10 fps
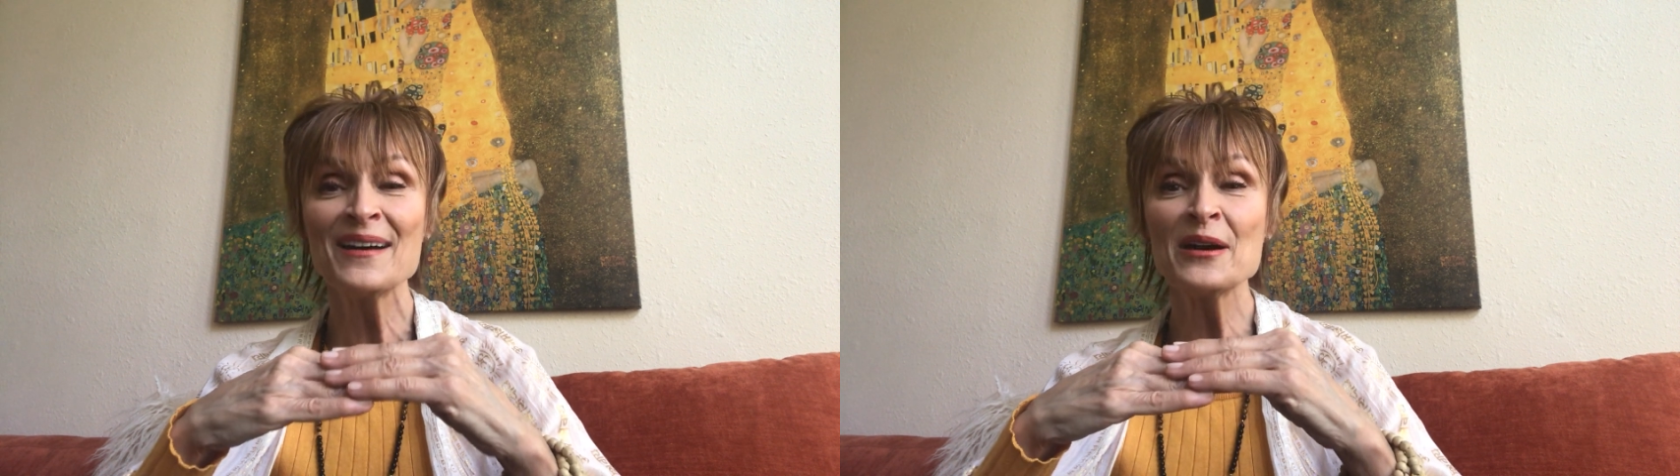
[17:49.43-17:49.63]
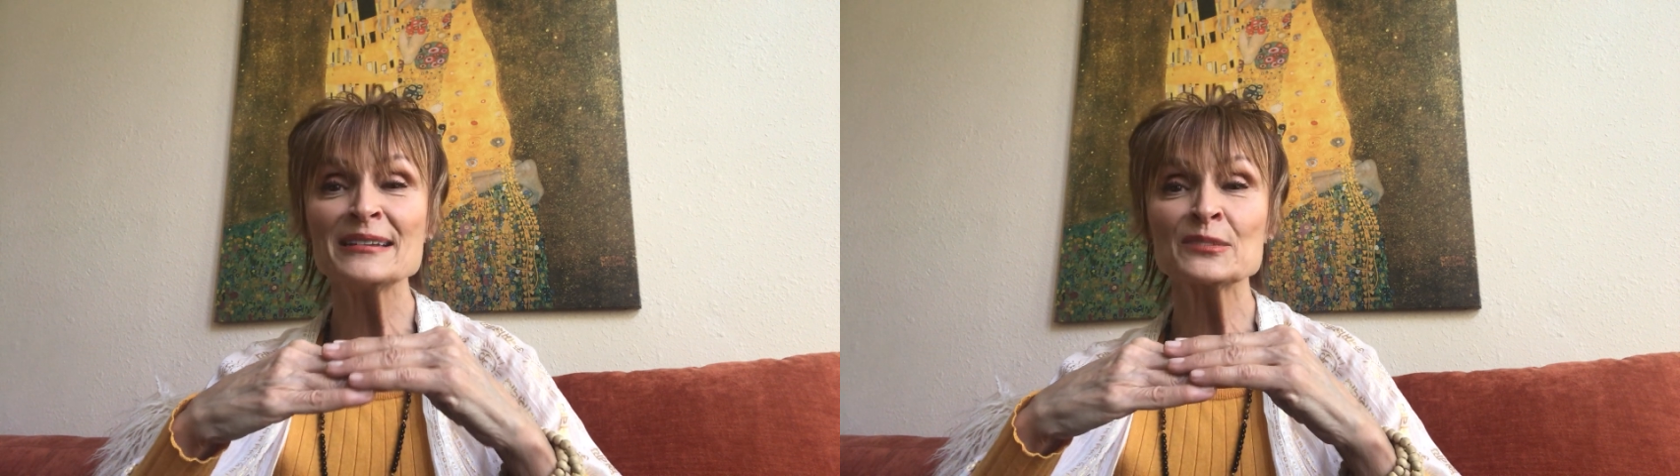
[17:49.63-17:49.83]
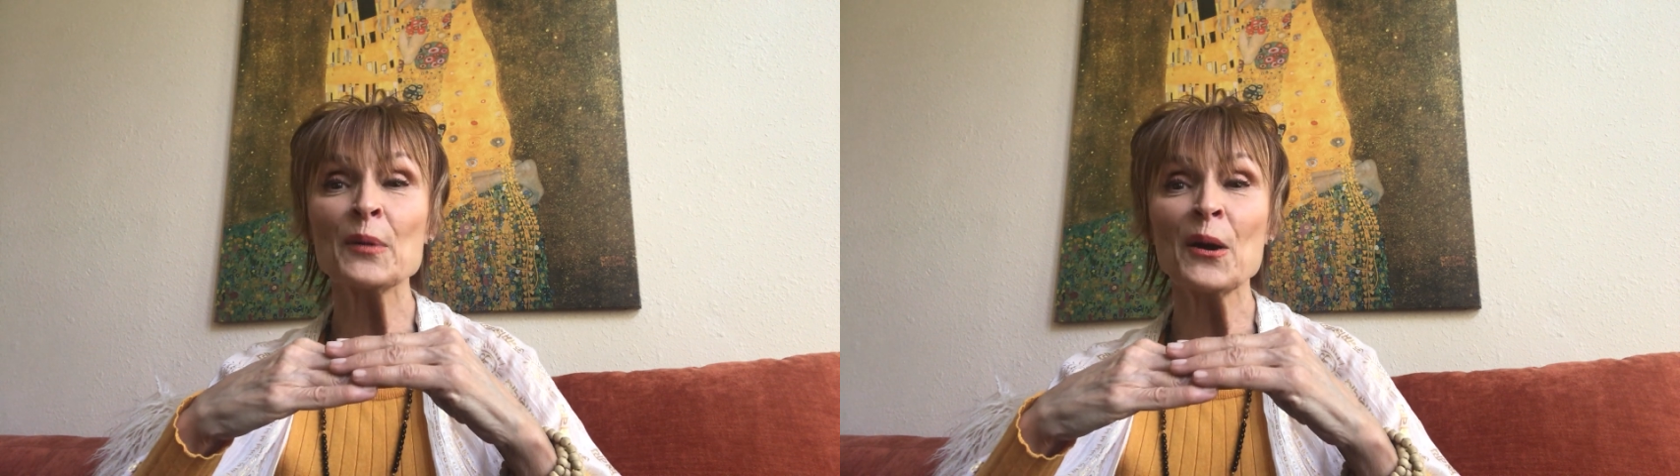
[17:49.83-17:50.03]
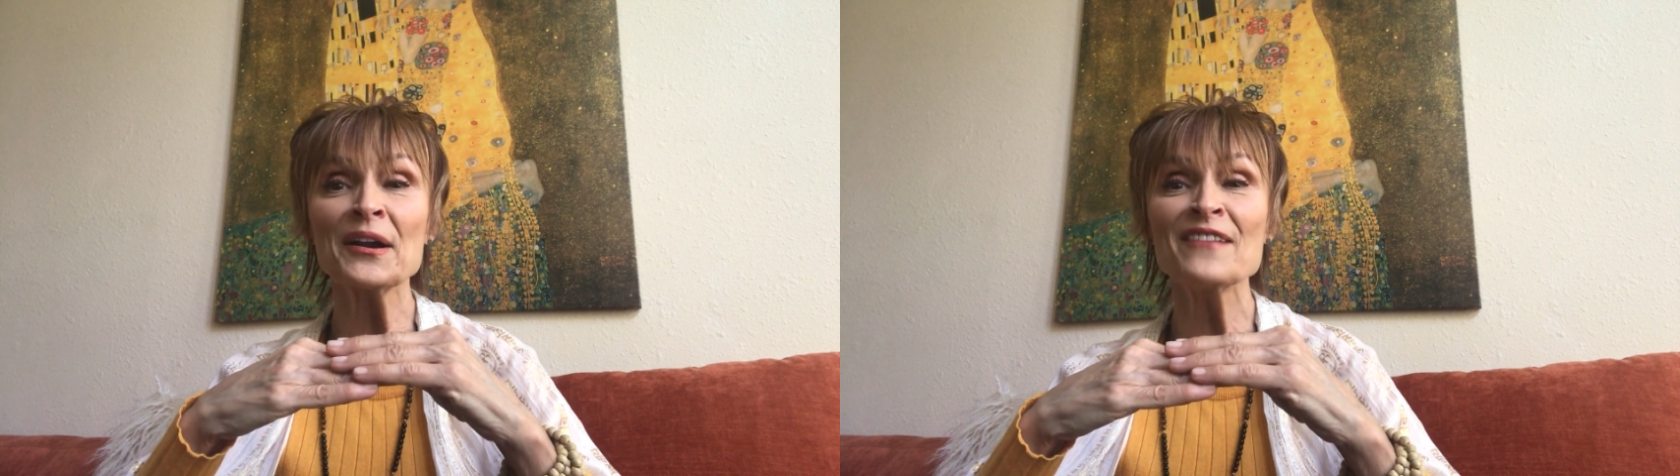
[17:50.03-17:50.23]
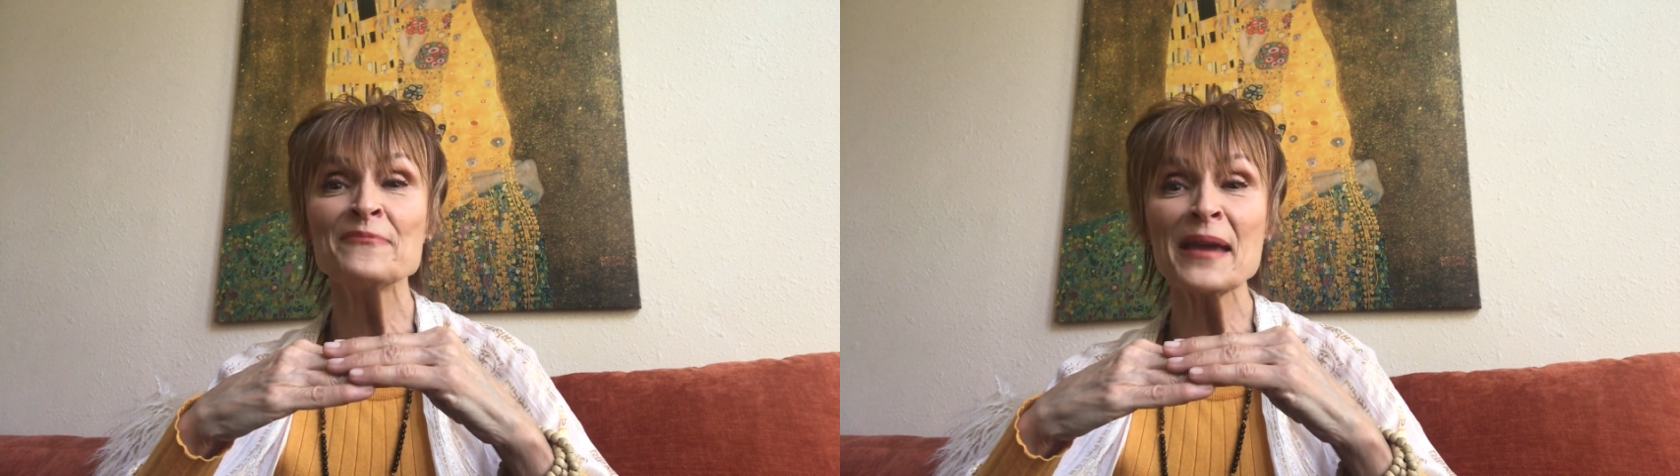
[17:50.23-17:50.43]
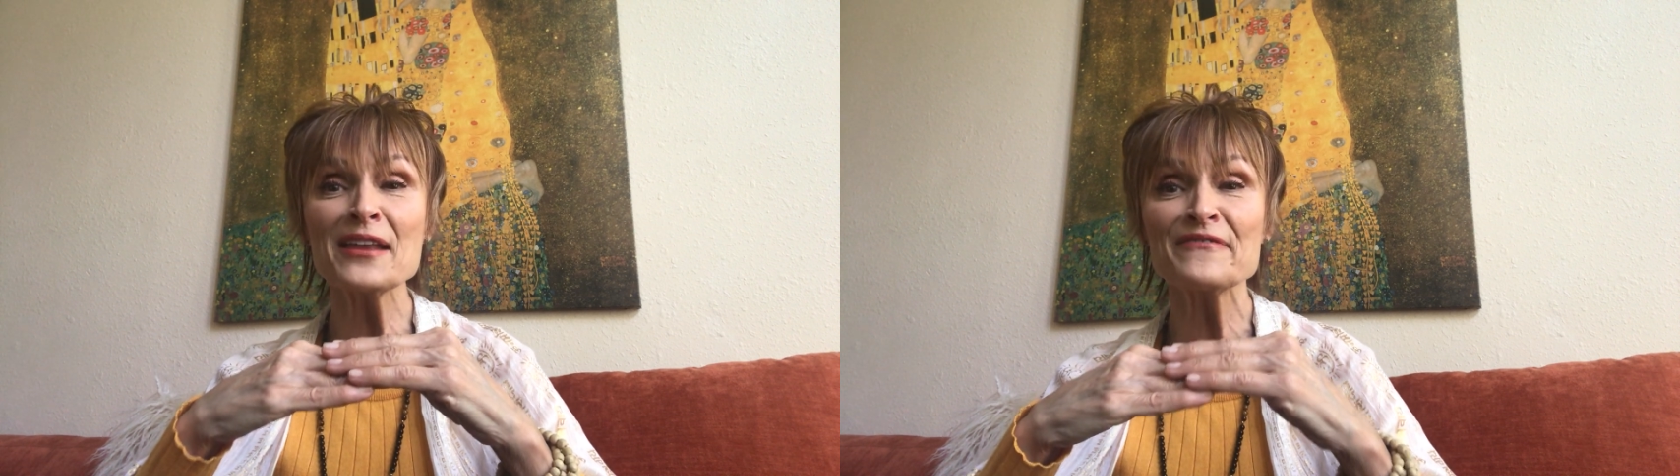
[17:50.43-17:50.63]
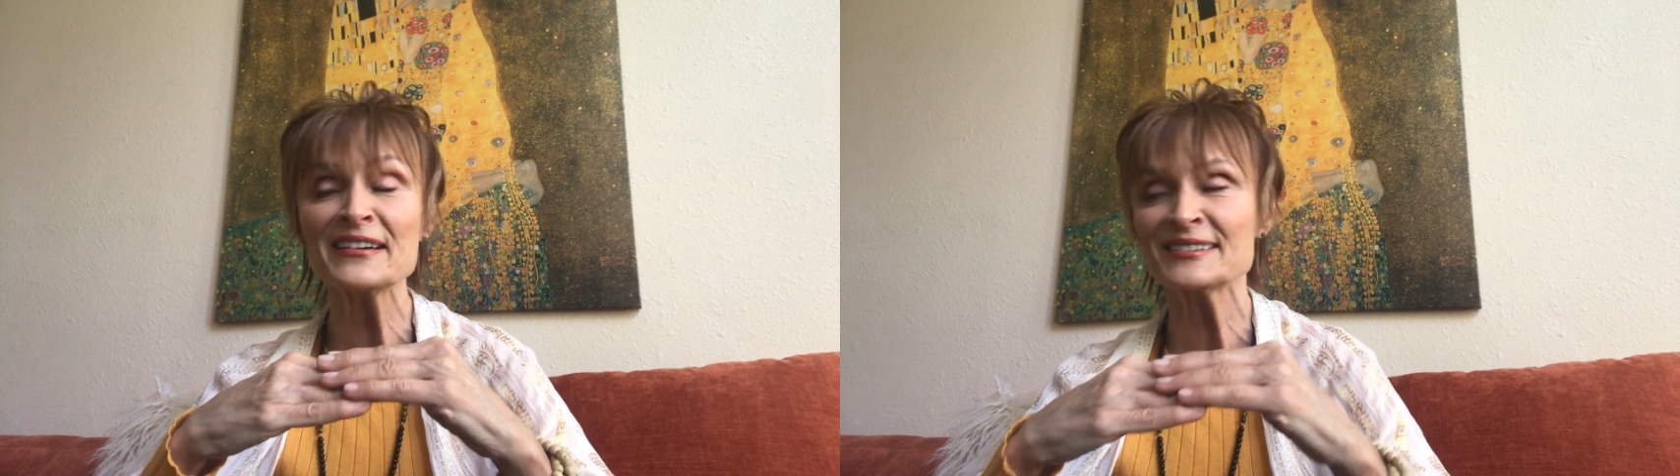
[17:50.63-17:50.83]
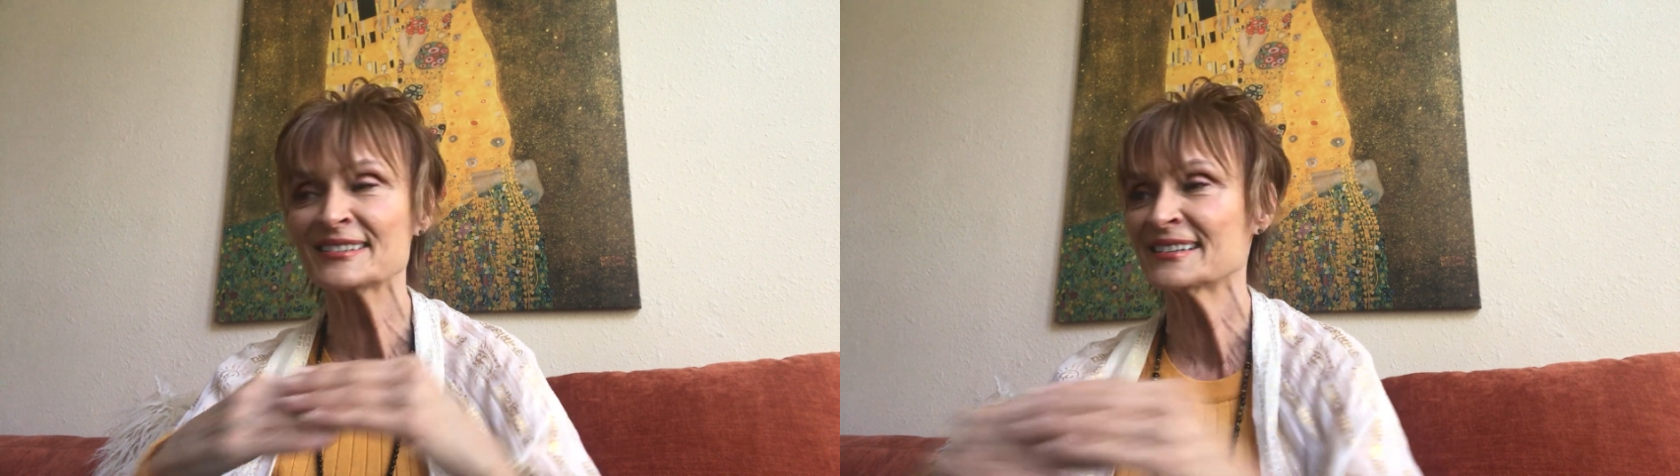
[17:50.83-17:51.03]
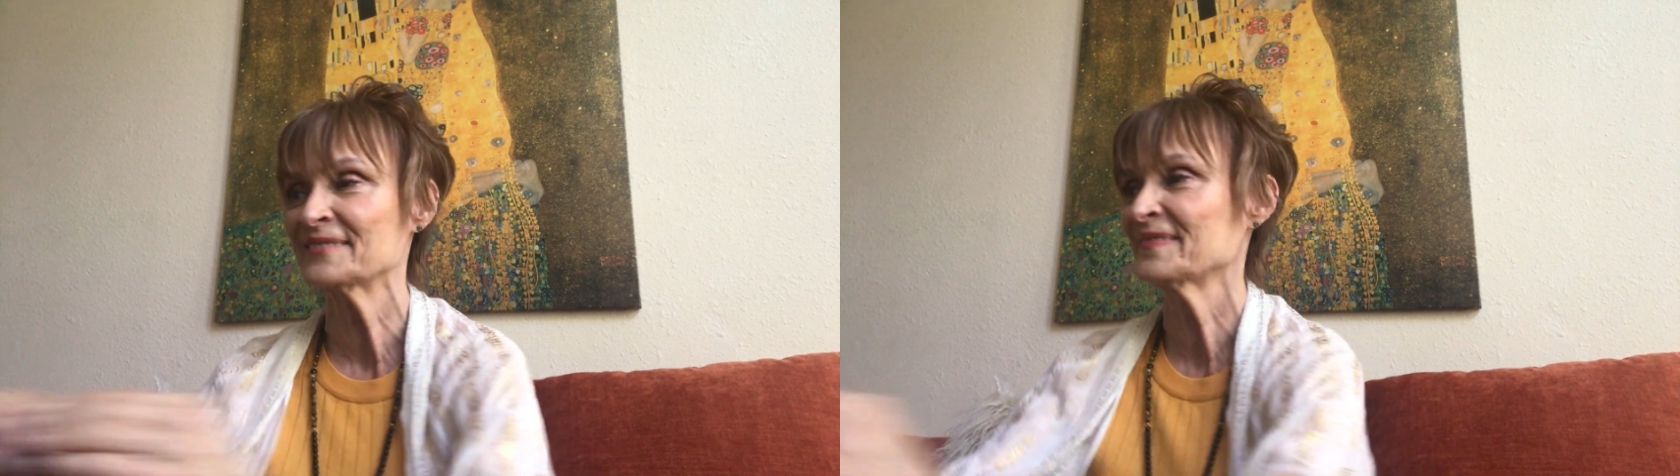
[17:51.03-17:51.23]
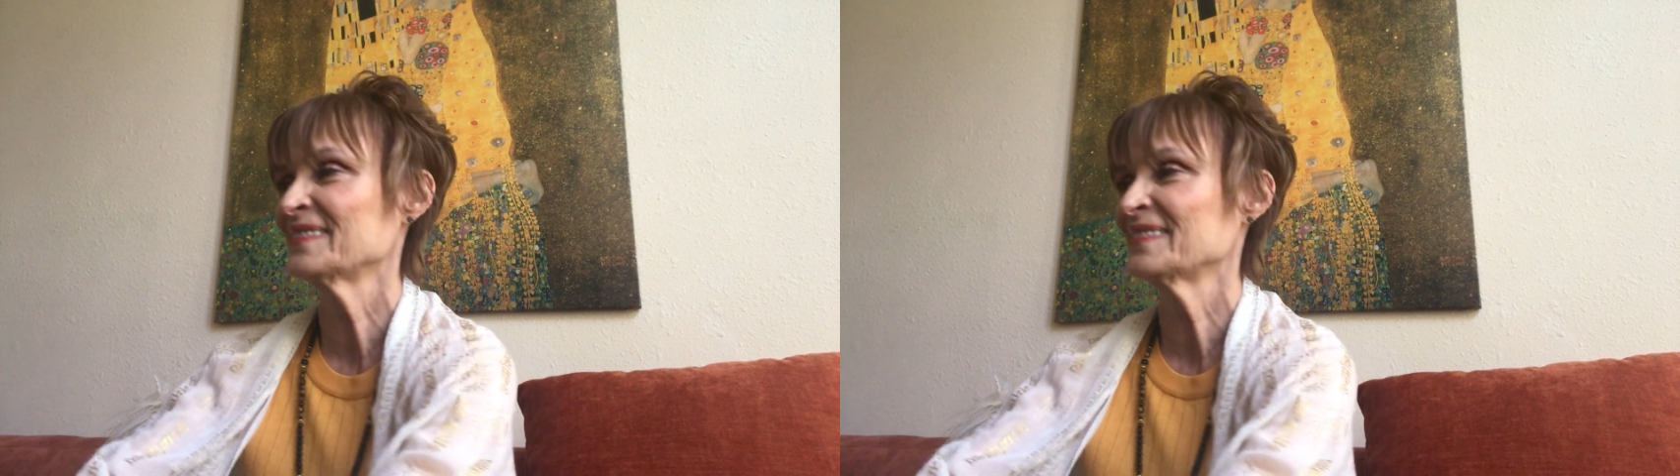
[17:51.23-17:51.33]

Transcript: of manifesting.